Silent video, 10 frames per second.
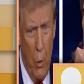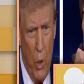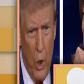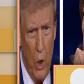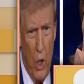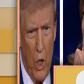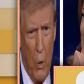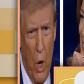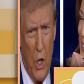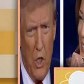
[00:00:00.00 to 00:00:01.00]
But when you look
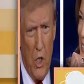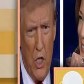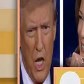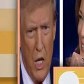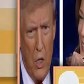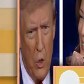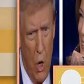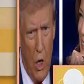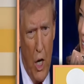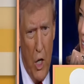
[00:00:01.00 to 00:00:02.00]
at what she's done
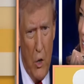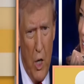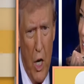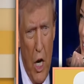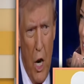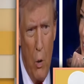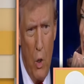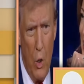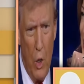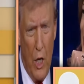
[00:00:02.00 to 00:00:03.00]
to our country, and
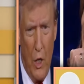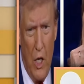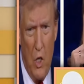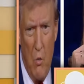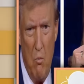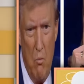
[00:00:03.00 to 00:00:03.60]
when you look at these